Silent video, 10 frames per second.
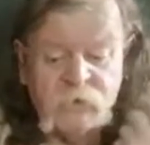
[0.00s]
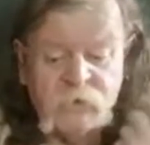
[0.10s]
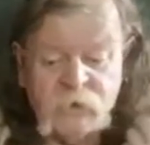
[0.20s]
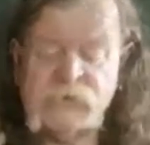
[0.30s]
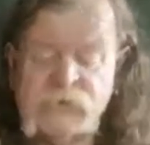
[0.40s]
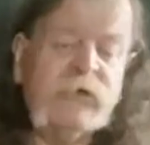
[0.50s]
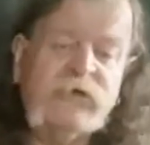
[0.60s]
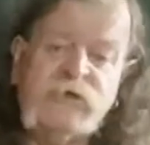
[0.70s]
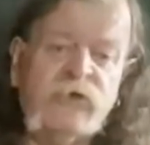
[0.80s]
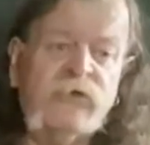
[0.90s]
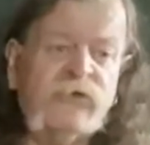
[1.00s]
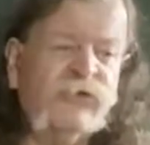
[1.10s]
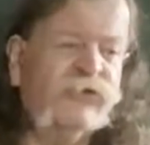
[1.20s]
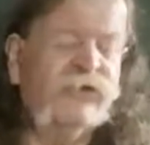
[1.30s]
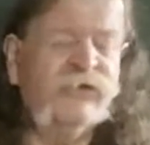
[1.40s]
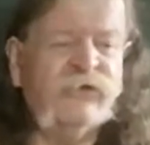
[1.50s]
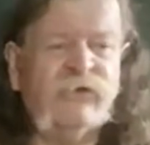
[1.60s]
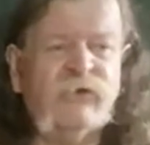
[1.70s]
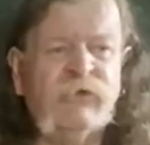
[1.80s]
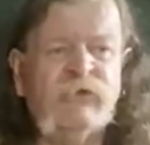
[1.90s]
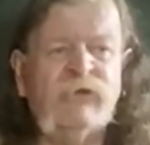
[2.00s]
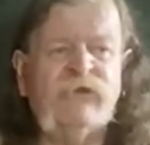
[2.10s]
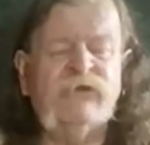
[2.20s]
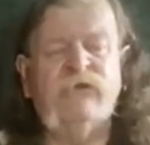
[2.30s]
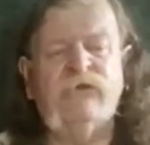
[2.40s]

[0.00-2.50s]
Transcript: And this went on, not just in Derby, it went to